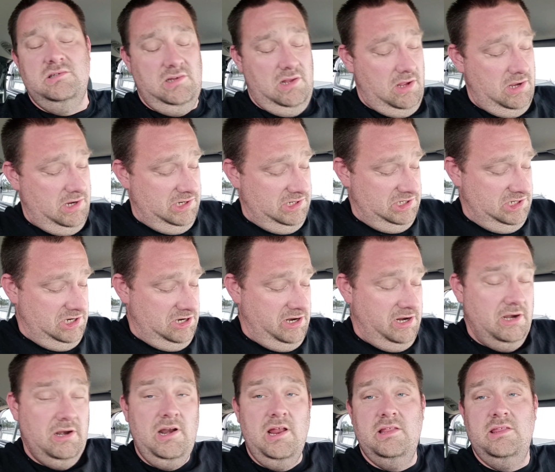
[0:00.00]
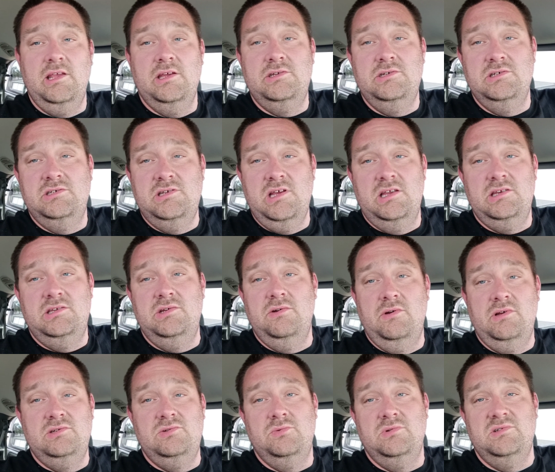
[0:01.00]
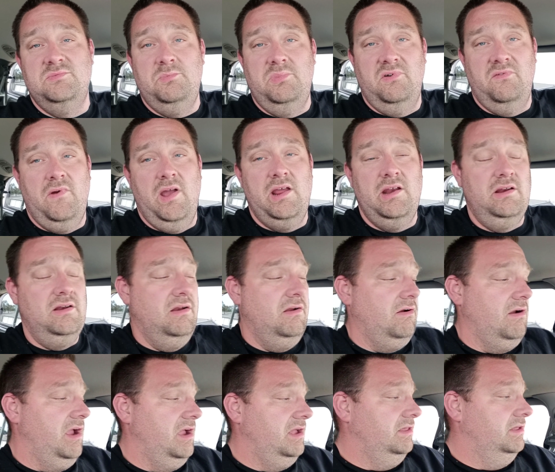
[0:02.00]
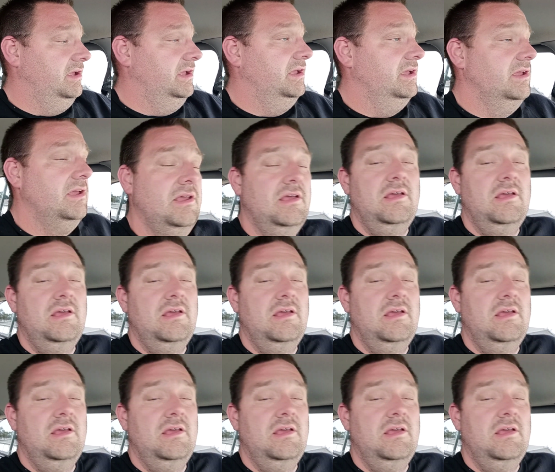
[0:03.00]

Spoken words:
As long as your internet that you sent to us was provided correctly,